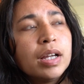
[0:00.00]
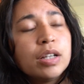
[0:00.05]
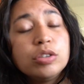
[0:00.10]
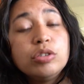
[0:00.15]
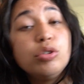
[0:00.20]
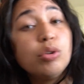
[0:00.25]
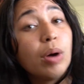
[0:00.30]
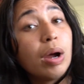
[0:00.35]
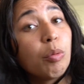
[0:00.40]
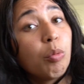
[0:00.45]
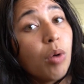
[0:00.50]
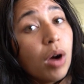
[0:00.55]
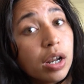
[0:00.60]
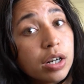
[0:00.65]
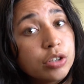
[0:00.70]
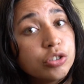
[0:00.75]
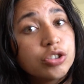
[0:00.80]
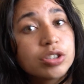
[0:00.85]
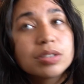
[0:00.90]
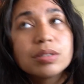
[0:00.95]
Do I want
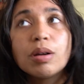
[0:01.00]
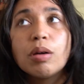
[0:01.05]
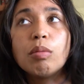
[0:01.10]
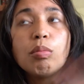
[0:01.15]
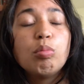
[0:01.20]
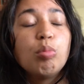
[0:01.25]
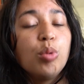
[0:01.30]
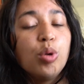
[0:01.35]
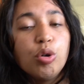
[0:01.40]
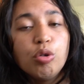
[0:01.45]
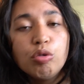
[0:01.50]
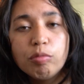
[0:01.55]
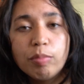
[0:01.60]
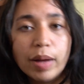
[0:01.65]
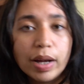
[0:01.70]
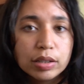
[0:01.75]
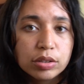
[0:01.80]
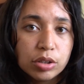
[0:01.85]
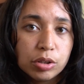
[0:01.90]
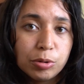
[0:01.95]
to just move
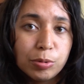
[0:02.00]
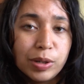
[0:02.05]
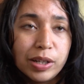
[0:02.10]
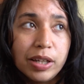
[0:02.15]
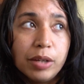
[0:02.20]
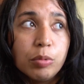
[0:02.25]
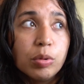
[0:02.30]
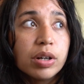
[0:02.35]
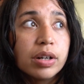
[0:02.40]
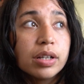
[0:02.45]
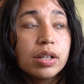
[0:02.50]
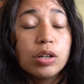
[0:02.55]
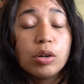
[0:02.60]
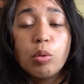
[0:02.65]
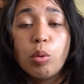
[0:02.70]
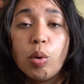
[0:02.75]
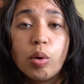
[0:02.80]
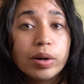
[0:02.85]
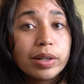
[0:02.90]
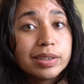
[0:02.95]
back to Hawaii? We're in
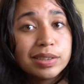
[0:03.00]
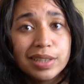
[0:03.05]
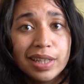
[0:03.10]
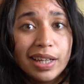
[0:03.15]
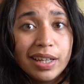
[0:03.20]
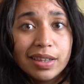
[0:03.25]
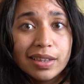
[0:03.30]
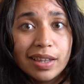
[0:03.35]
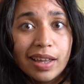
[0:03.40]
quarantine.